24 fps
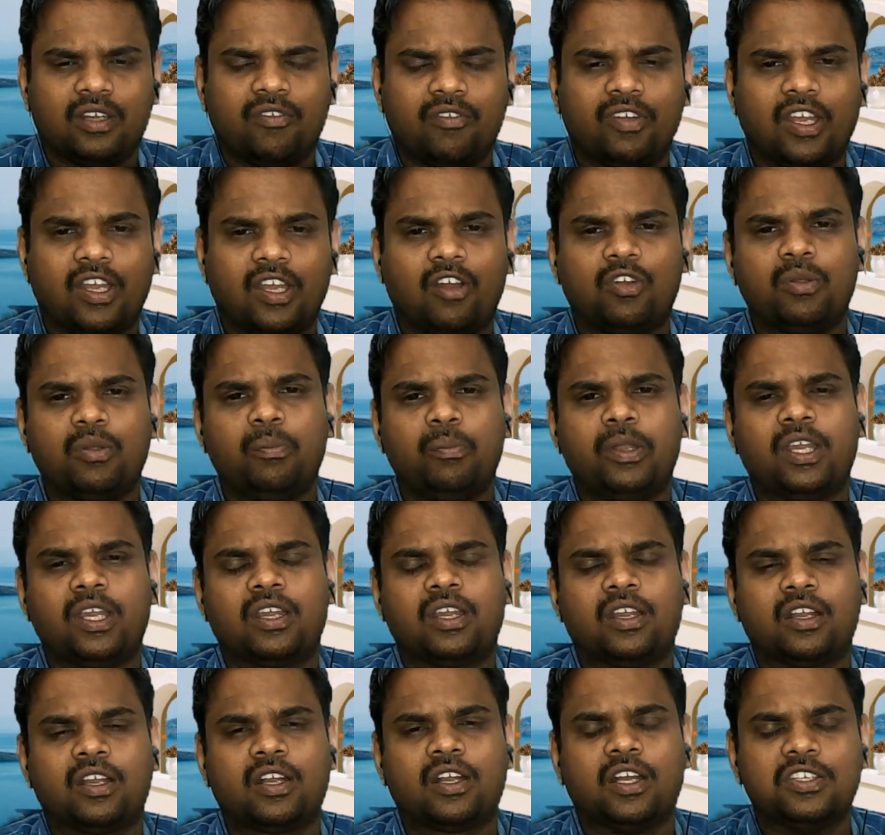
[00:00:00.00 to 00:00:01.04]
we have to
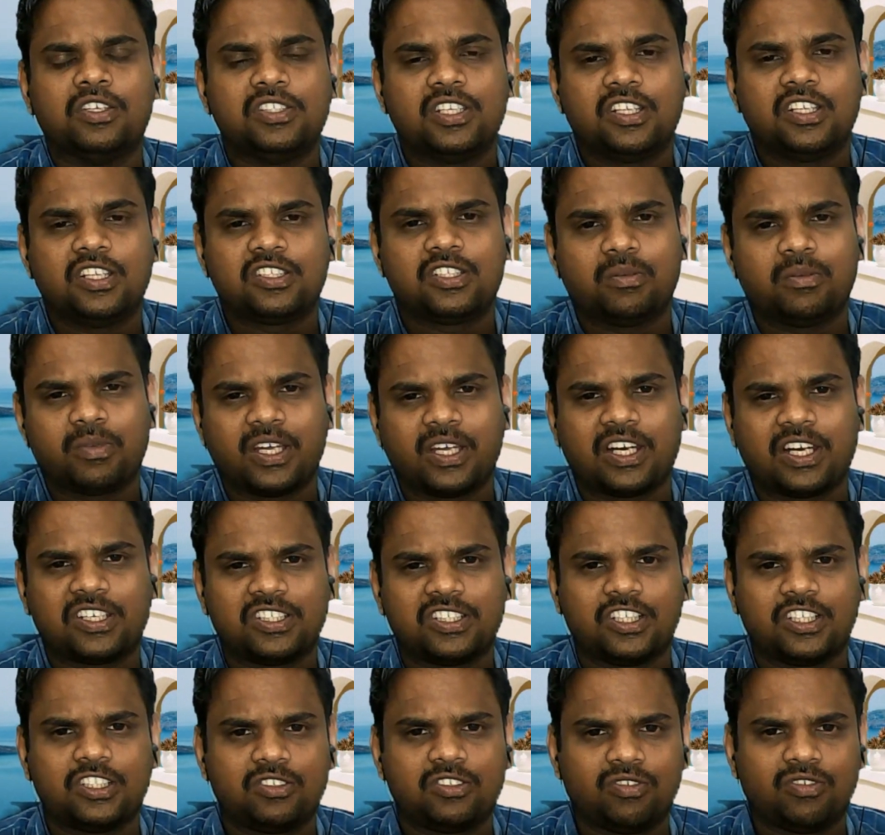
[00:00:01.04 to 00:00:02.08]
make consider some
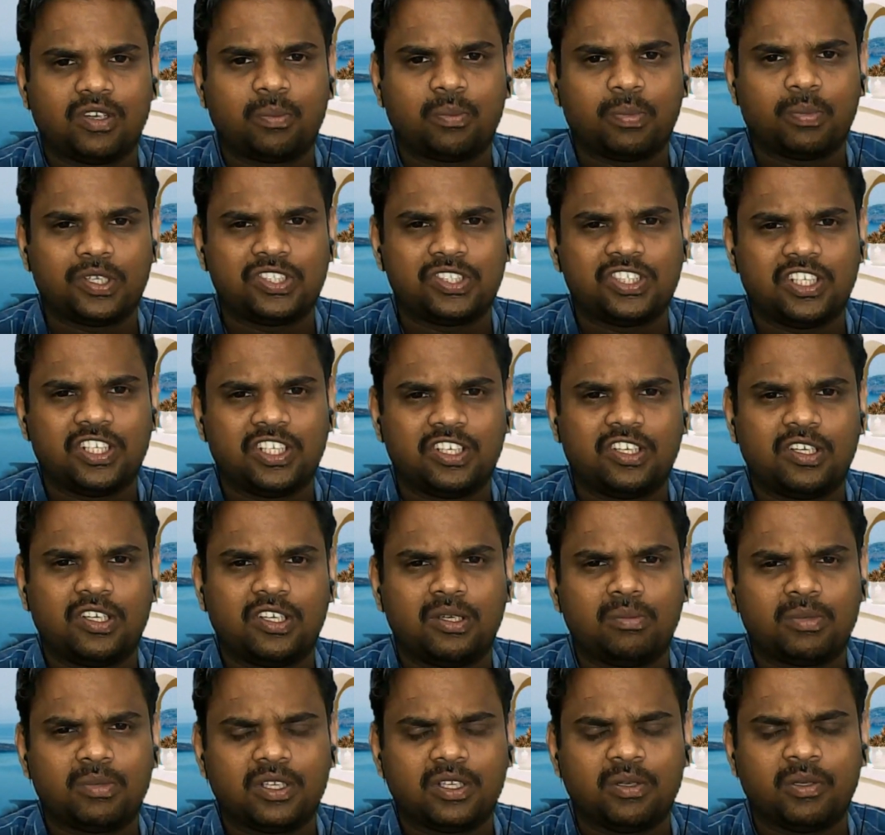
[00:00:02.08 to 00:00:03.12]
corrections for pressure
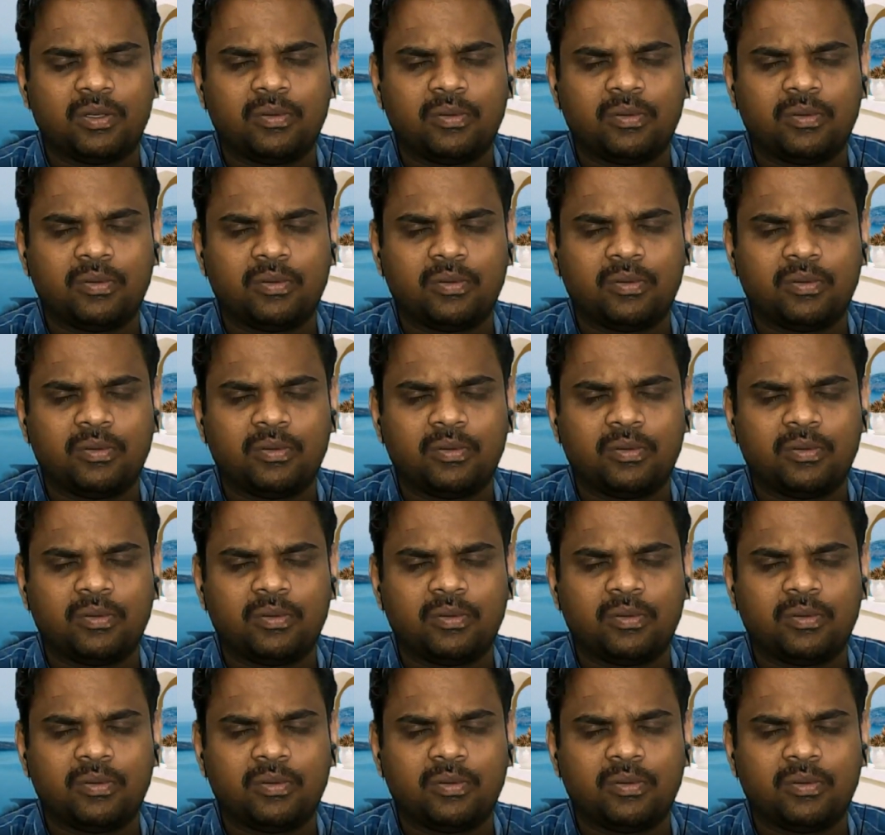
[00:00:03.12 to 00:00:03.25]
term,